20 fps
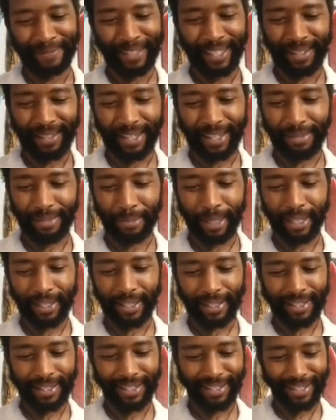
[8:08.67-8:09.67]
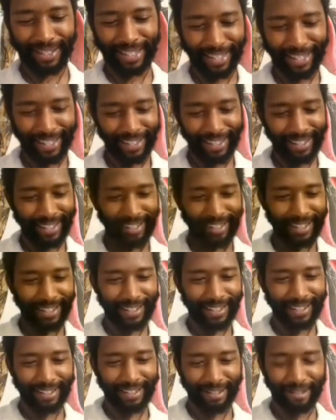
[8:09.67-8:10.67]
Man, still
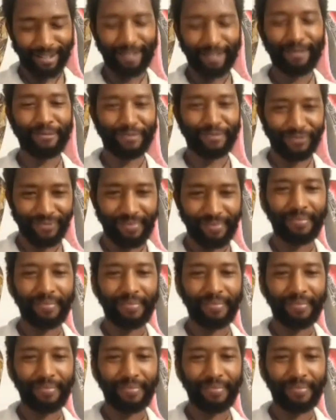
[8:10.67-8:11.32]
feeding people.